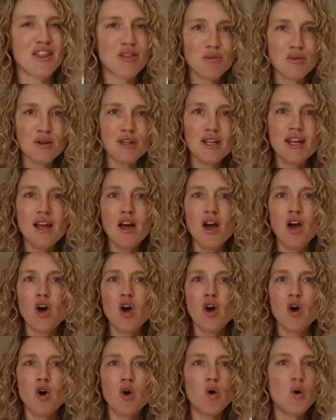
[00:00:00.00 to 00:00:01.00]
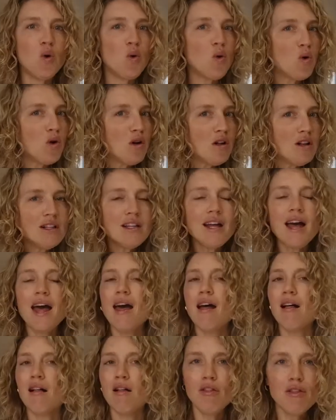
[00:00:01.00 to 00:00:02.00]
3 whole
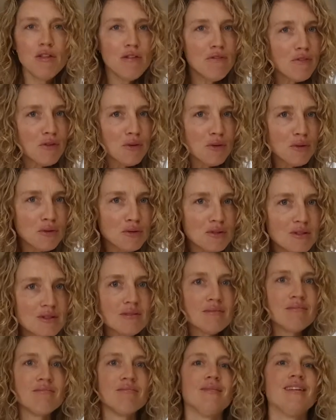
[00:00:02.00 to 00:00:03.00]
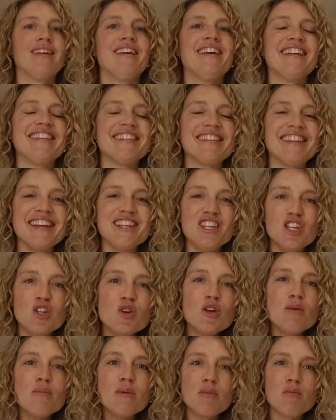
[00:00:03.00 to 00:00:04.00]
healthy foods that
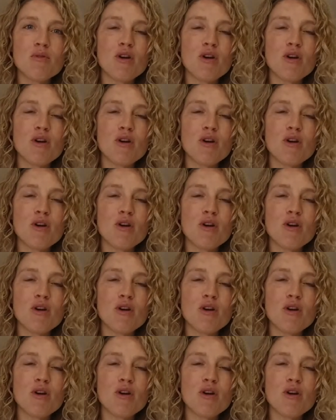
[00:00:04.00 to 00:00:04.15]
you can be